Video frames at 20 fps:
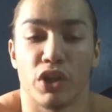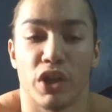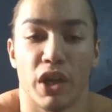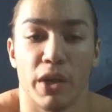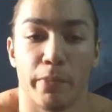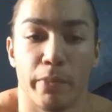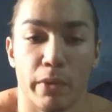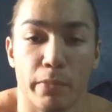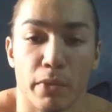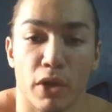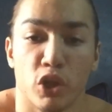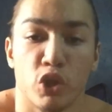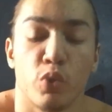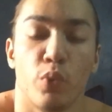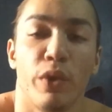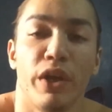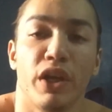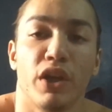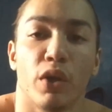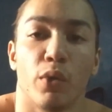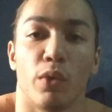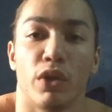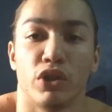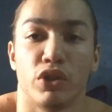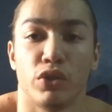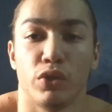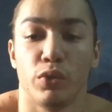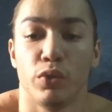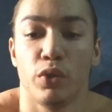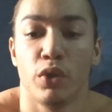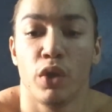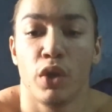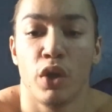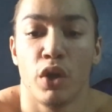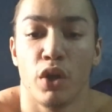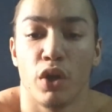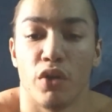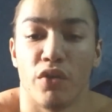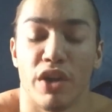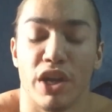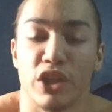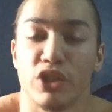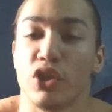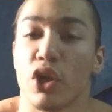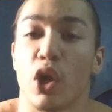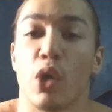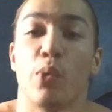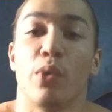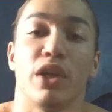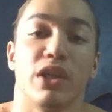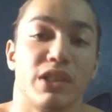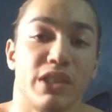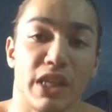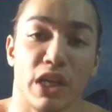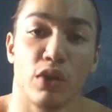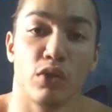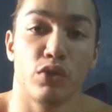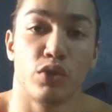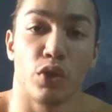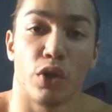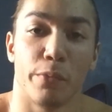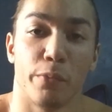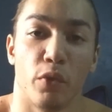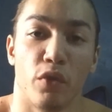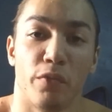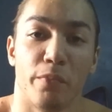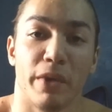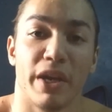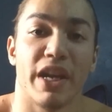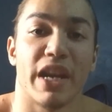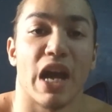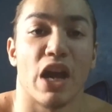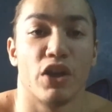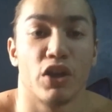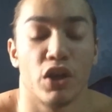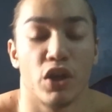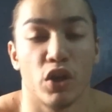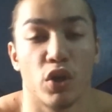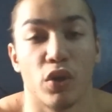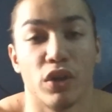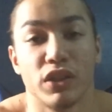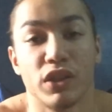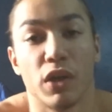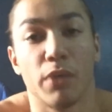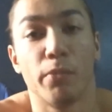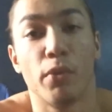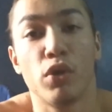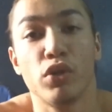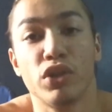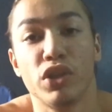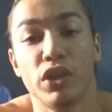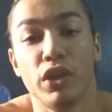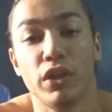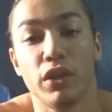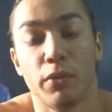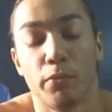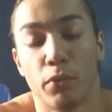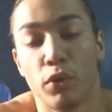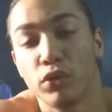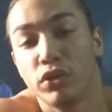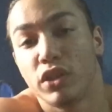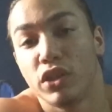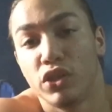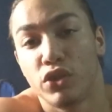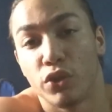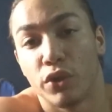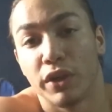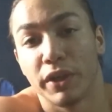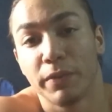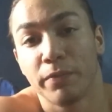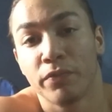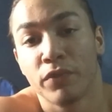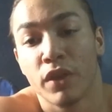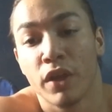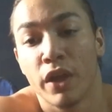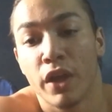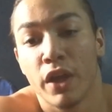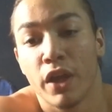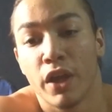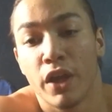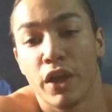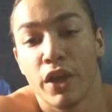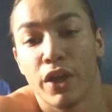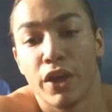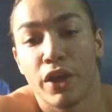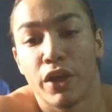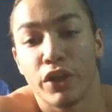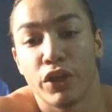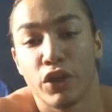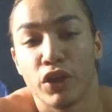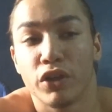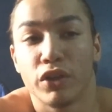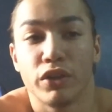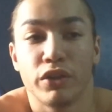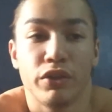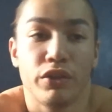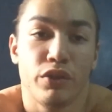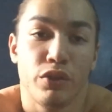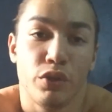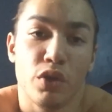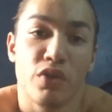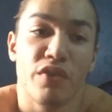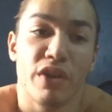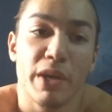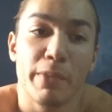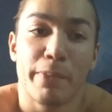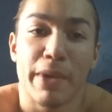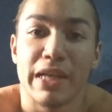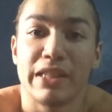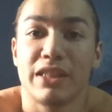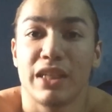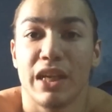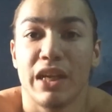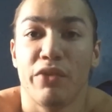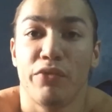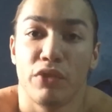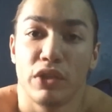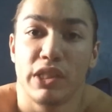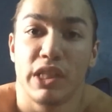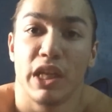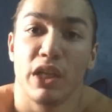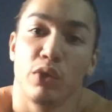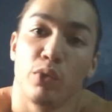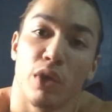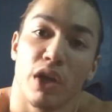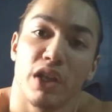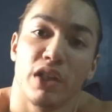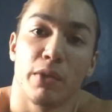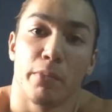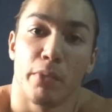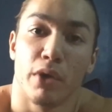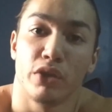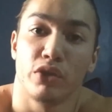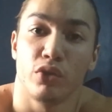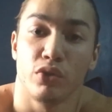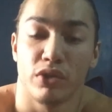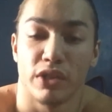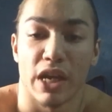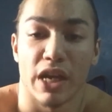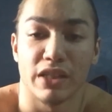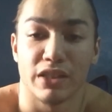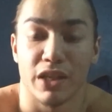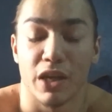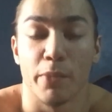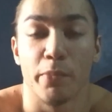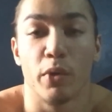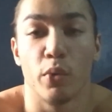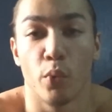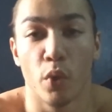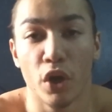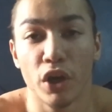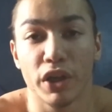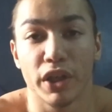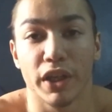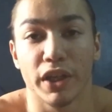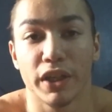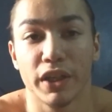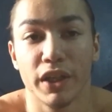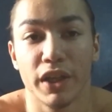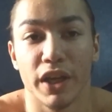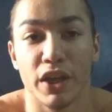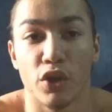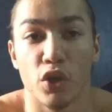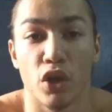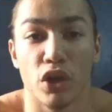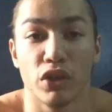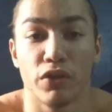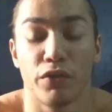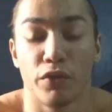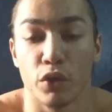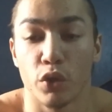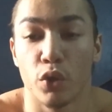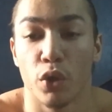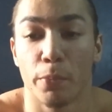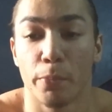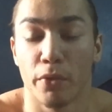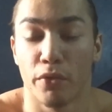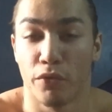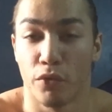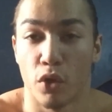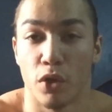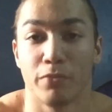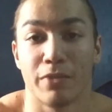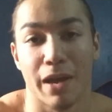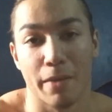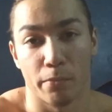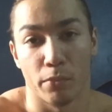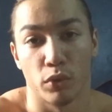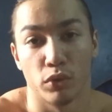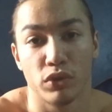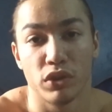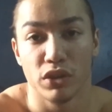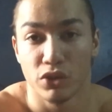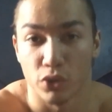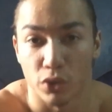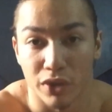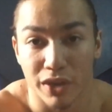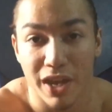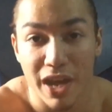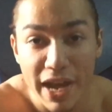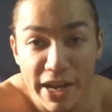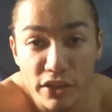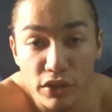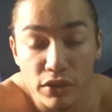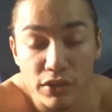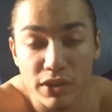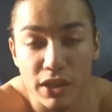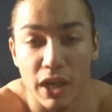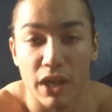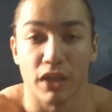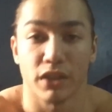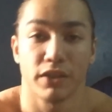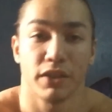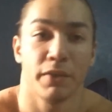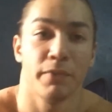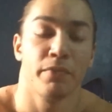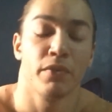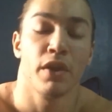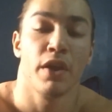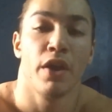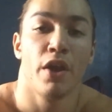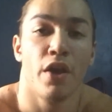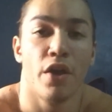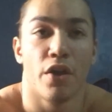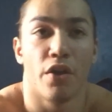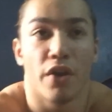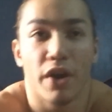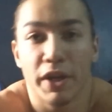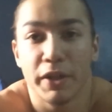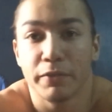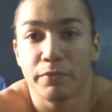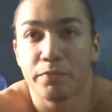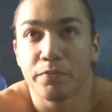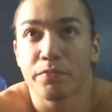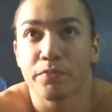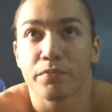You're going to be much weaker once you already started with a single joint movement, and now you're going to go into the multi-joint. You're already basically fatigued one of the muscles that's going to be working in order for you to perform that multi-joint exercise, right?